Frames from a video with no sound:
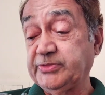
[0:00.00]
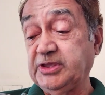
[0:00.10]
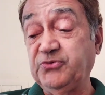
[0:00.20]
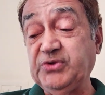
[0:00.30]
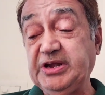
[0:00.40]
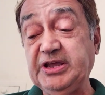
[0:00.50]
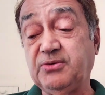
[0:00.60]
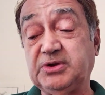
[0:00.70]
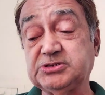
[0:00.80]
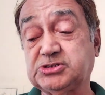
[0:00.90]
If India
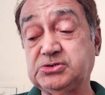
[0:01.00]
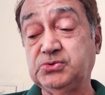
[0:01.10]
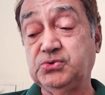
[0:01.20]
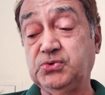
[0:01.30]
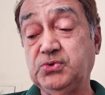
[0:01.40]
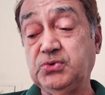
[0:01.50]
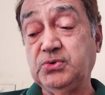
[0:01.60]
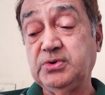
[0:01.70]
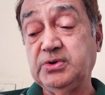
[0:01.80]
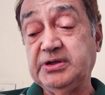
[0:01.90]
wants to
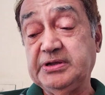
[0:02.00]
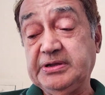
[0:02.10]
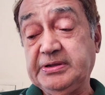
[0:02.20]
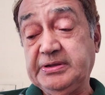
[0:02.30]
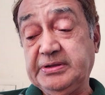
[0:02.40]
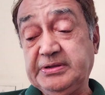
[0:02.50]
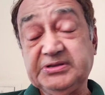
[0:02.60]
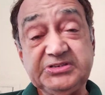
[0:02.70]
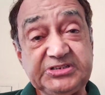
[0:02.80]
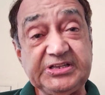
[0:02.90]

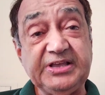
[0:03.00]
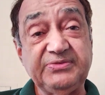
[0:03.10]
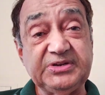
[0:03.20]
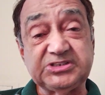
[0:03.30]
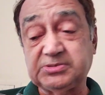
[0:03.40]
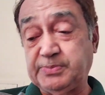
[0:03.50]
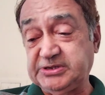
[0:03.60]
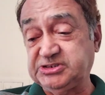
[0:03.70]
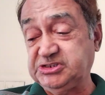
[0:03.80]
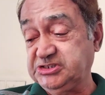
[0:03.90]
save its
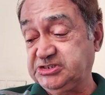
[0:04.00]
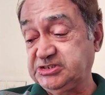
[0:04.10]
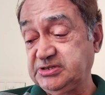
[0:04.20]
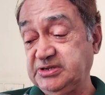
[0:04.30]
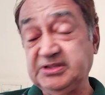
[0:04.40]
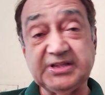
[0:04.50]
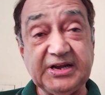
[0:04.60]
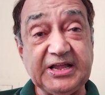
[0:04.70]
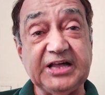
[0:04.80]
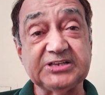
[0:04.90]
prestige in the
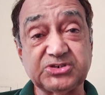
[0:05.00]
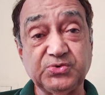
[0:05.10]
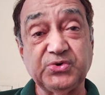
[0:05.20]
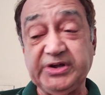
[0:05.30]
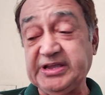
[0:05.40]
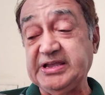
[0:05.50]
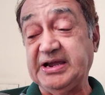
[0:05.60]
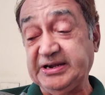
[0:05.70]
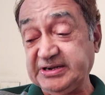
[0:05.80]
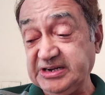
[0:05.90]
last ODI
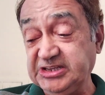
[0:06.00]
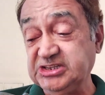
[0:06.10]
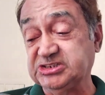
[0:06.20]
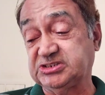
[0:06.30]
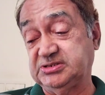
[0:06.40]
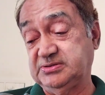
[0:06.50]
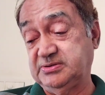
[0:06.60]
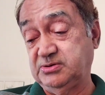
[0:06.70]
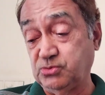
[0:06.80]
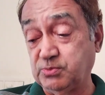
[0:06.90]
at least
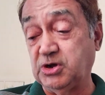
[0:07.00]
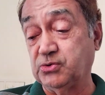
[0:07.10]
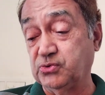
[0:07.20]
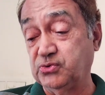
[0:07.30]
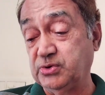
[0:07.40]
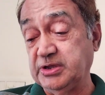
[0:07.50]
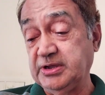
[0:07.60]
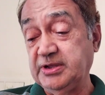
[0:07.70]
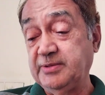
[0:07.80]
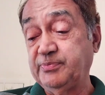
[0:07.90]
tomorrow,
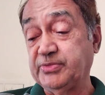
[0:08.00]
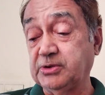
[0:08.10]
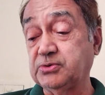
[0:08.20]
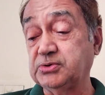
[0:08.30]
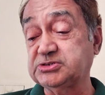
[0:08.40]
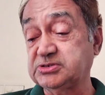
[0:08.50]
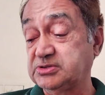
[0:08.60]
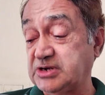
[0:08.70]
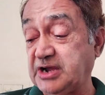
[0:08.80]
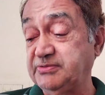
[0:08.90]
the coach
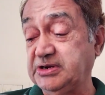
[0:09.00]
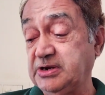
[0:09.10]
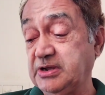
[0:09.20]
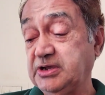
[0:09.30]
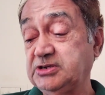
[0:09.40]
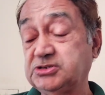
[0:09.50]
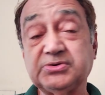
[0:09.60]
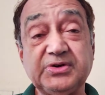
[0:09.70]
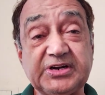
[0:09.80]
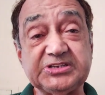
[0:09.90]
Dravid
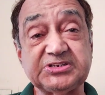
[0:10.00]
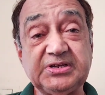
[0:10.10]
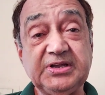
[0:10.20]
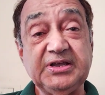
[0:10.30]
should rest